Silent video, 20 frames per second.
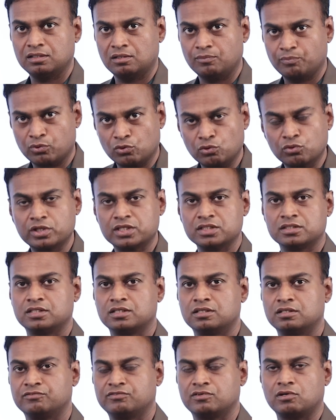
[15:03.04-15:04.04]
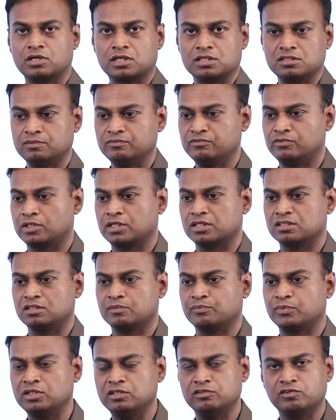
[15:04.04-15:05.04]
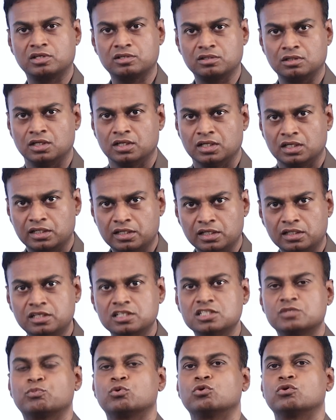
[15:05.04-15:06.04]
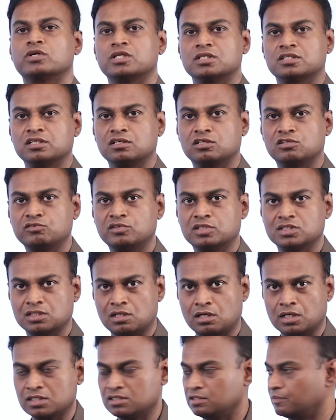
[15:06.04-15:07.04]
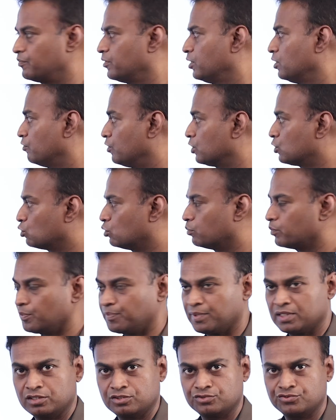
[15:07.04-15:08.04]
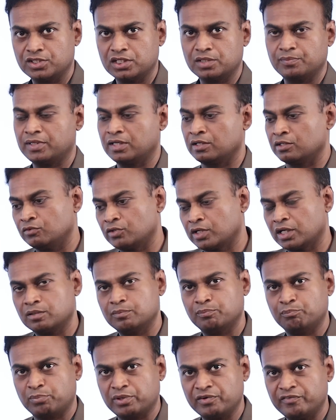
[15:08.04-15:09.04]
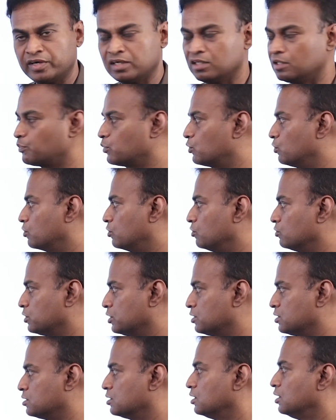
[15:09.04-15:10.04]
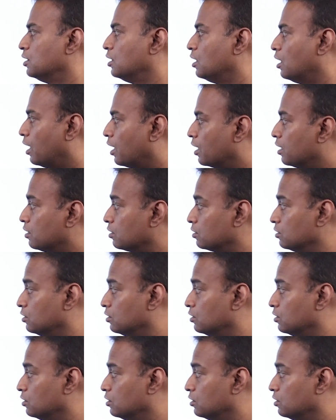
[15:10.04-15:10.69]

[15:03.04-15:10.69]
the progression of autism. For example, your kid is progressing towards autism. With homeopathic treatment, you can prevent the prognosis, and